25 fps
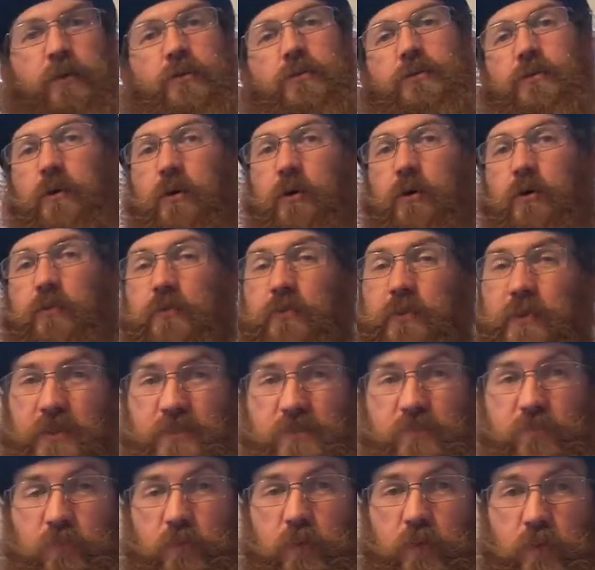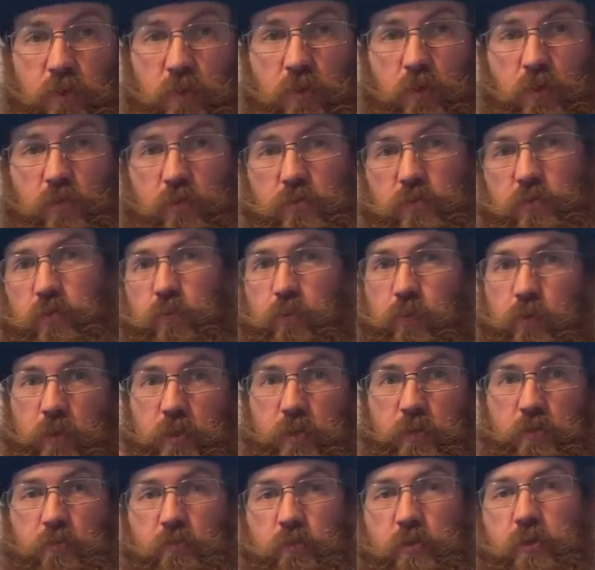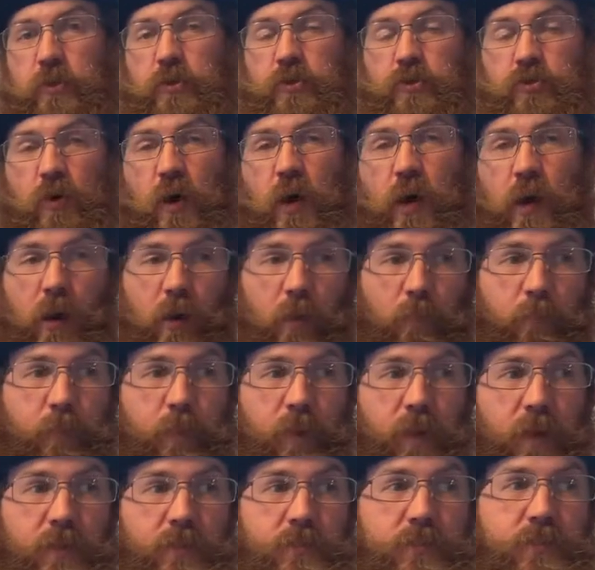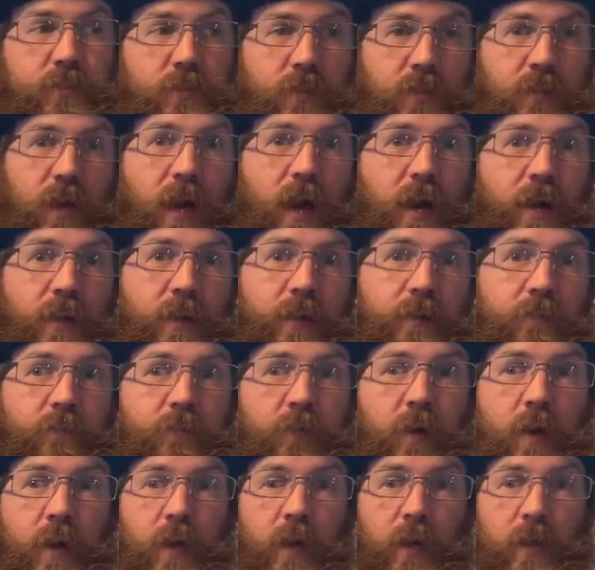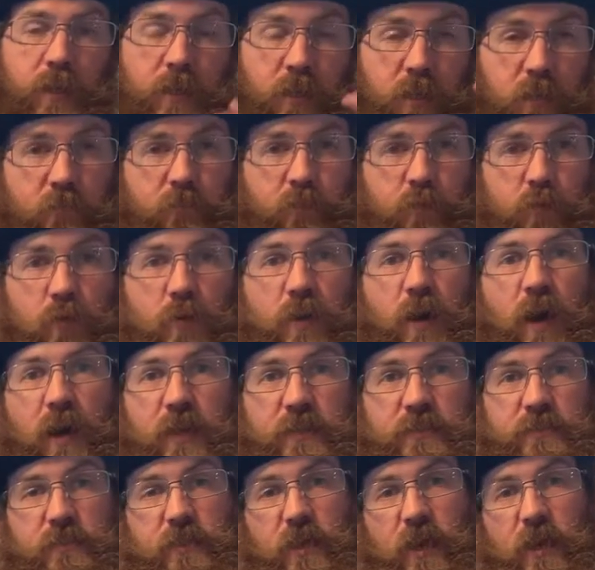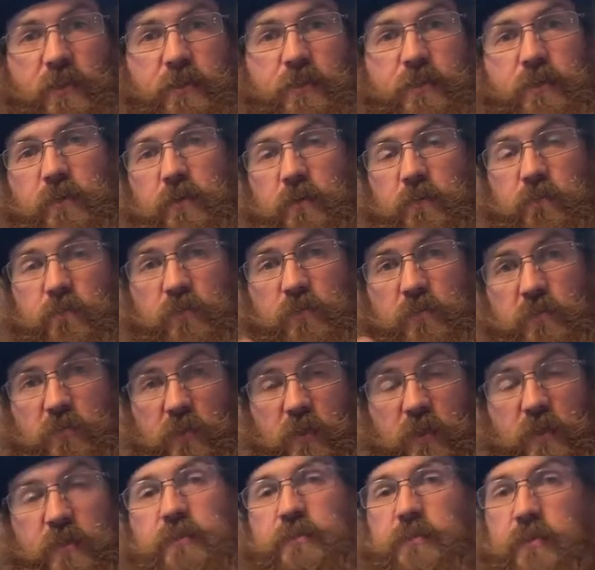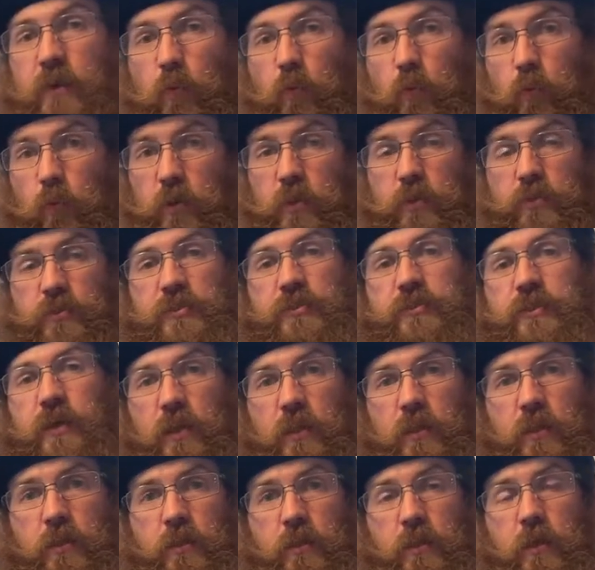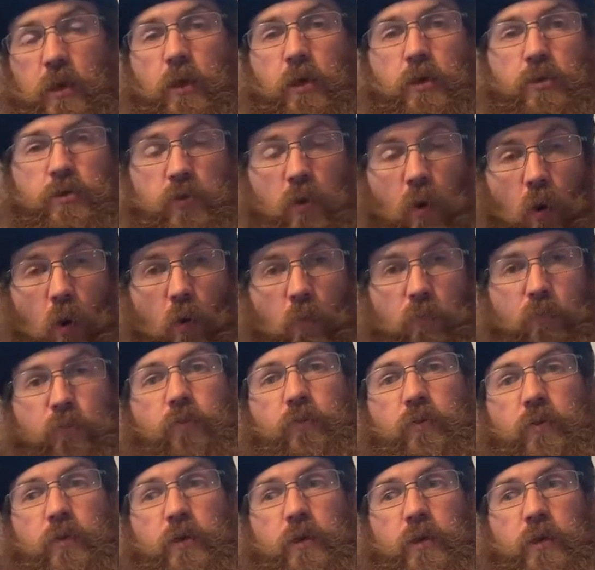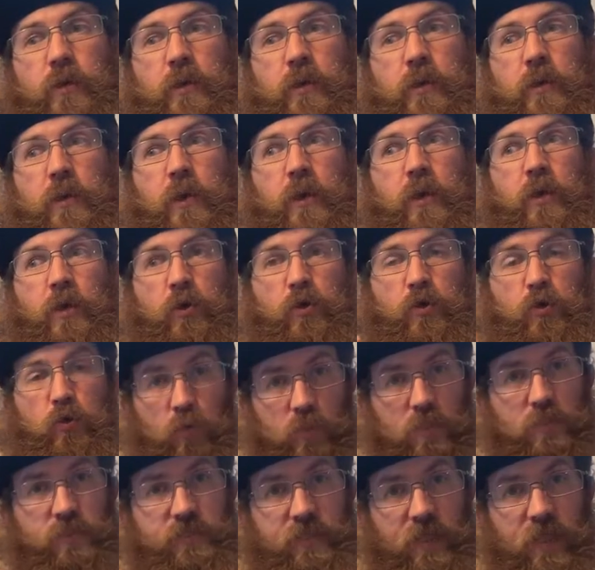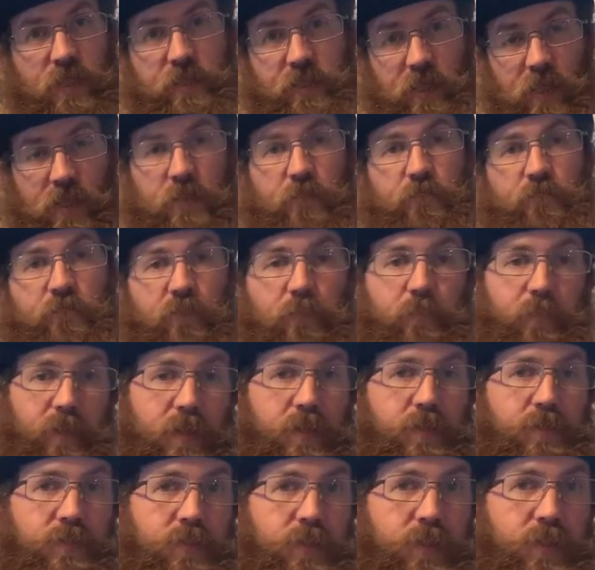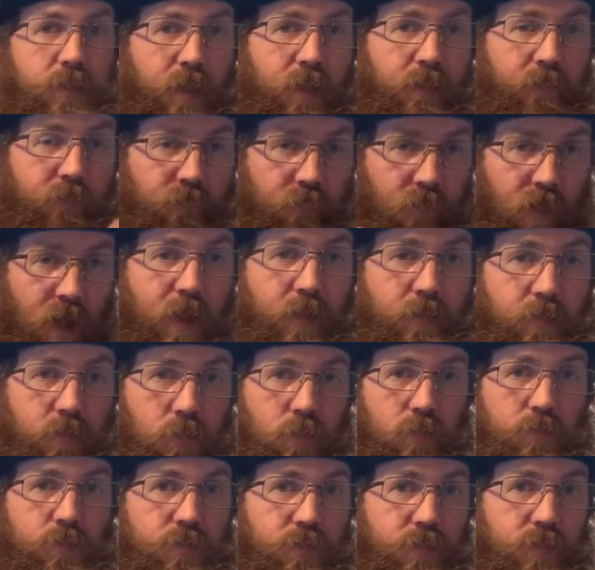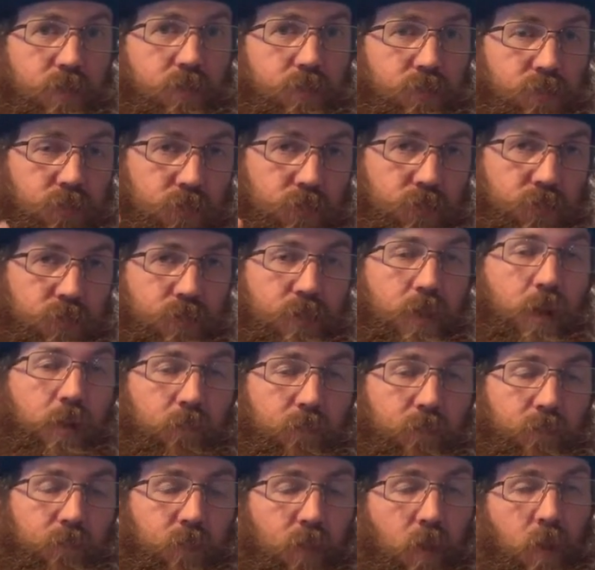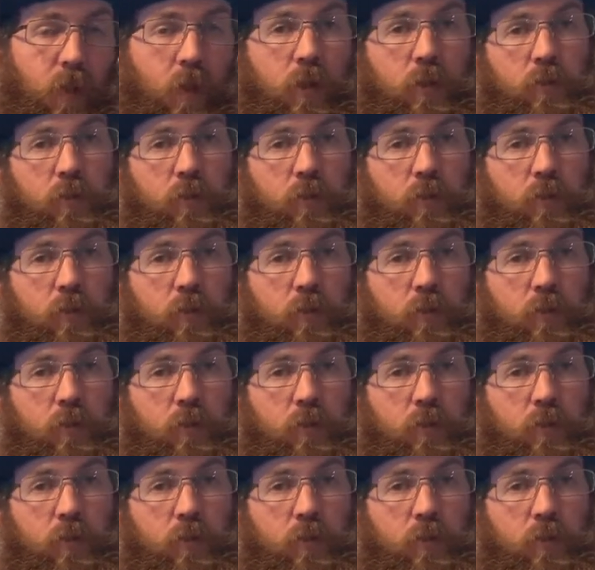So these videos, we really try our best to kind of give you guys an idea of the things that we're selling. So hopefully you can take that information and find those things yourself.